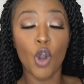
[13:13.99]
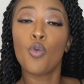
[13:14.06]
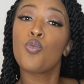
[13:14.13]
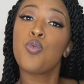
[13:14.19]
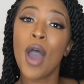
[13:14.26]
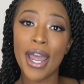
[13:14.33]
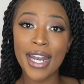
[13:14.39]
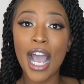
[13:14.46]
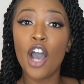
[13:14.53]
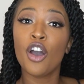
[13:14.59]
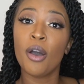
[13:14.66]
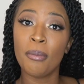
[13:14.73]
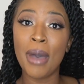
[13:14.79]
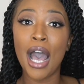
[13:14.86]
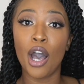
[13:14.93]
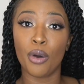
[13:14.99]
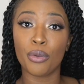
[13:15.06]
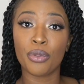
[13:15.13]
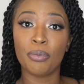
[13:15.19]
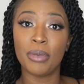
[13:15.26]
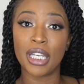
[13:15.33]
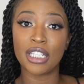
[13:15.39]
right out her
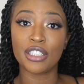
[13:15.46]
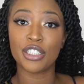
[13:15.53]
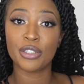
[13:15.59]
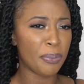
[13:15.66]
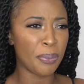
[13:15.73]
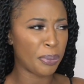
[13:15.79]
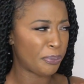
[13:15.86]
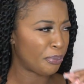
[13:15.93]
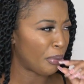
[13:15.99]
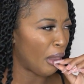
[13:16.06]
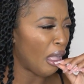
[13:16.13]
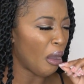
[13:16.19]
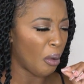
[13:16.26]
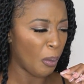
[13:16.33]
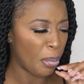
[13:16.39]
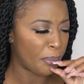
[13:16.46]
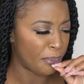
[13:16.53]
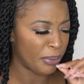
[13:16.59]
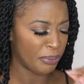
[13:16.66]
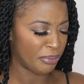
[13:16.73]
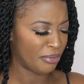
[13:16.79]
mouth, bitch. Ew.